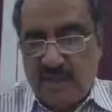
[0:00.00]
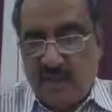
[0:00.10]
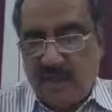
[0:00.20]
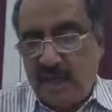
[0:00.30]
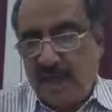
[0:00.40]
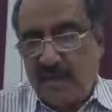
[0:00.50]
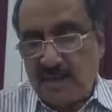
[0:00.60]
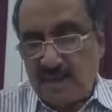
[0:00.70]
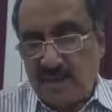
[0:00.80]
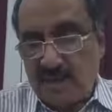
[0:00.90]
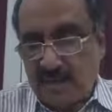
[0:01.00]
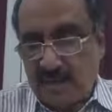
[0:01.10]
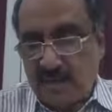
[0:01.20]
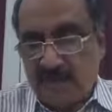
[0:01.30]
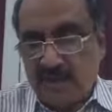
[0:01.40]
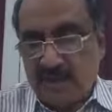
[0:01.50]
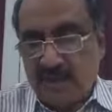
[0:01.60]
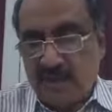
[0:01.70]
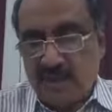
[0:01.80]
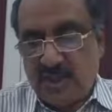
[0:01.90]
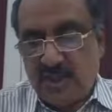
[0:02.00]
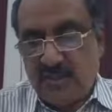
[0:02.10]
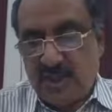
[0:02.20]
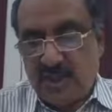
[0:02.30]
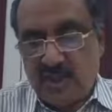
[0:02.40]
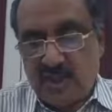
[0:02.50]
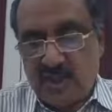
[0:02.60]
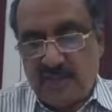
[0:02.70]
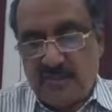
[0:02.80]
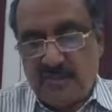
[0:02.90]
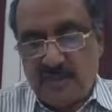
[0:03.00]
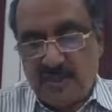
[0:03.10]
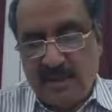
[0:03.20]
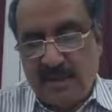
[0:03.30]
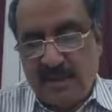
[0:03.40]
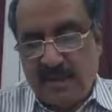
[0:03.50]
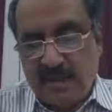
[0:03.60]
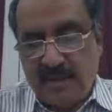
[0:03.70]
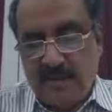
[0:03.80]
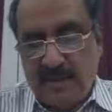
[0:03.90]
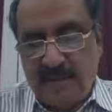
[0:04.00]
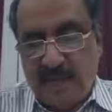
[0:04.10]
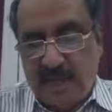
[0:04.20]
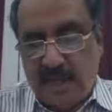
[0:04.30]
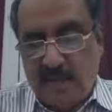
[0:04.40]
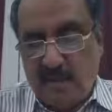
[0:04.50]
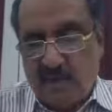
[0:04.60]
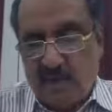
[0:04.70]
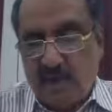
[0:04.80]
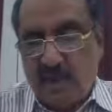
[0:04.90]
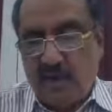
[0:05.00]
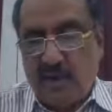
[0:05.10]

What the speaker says: which inter alia states that statutory branch audit of public sector banks may be carried out